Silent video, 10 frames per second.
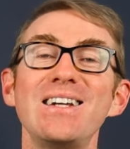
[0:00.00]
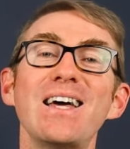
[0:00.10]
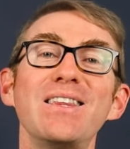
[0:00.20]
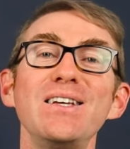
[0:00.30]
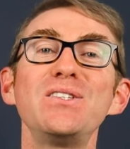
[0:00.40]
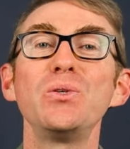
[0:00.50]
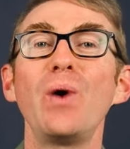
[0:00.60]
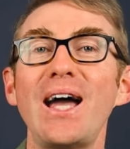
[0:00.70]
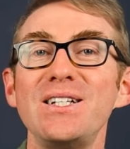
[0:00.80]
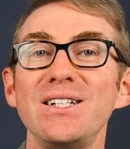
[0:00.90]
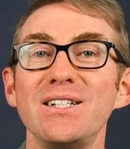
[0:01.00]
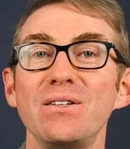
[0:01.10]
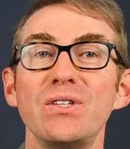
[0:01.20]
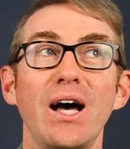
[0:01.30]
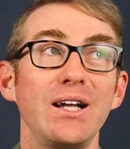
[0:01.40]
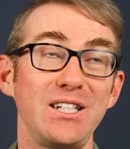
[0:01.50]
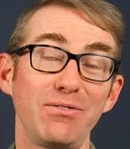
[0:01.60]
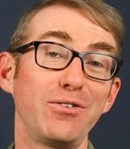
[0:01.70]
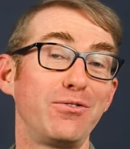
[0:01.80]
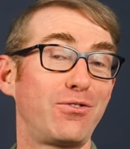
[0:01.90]
Now, these two adjectives are
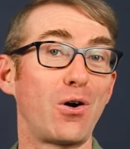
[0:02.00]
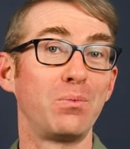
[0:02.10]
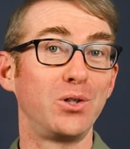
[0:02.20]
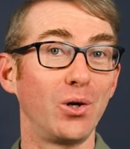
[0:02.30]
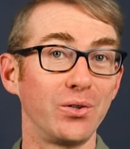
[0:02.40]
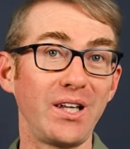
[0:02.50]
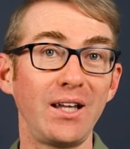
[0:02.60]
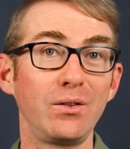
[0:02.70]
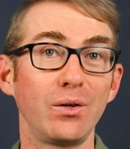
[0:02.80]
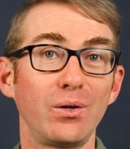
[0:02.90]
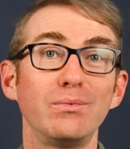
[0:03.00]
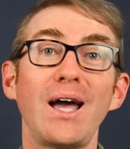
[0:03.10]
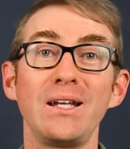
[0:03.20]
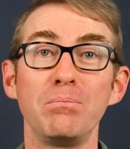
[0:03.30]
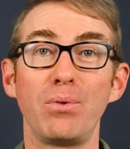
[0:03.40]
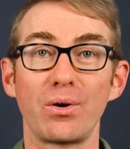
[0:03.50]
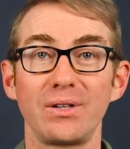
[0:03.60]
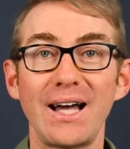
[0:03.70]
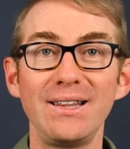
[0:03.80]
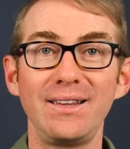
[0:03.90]
different from contento and
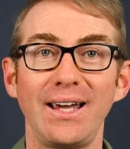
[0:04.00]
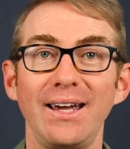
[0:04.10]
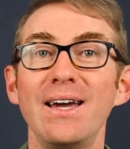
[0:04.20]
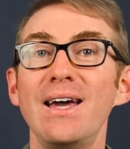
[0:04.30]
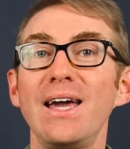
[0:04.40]
importante